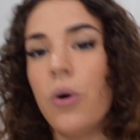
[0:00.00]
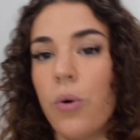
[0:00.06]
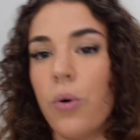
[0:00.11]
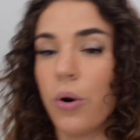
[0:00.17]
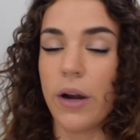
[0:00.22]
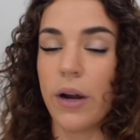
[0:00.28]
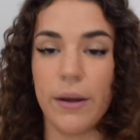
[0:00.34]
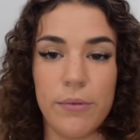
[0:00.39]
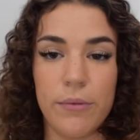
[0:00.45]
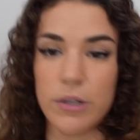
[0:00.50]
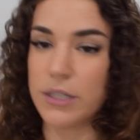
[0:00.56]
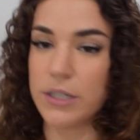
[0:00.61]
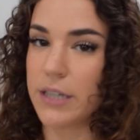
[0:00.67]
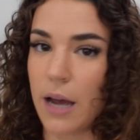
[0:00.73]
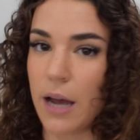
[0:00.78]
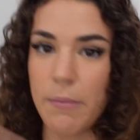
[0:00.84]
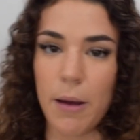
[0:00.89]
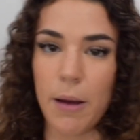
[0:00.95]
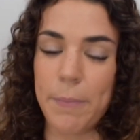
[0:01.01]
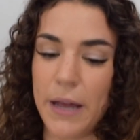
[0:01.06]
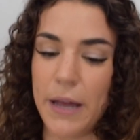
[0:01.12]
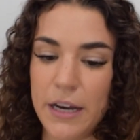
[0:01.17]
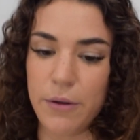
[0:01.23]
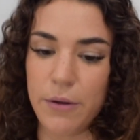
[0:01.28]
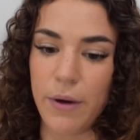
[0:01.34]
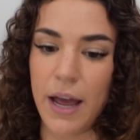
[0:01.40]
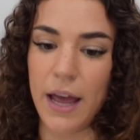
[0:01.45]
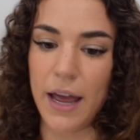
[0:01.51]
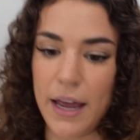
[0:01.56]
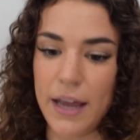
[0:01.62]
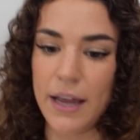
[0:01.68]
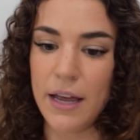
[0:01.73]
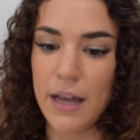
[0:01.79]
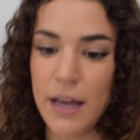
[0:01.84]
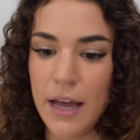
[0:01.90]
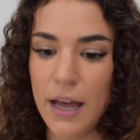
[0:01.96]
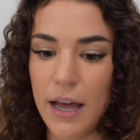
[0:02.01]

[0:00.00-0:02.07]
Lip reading: or it would come up anyway.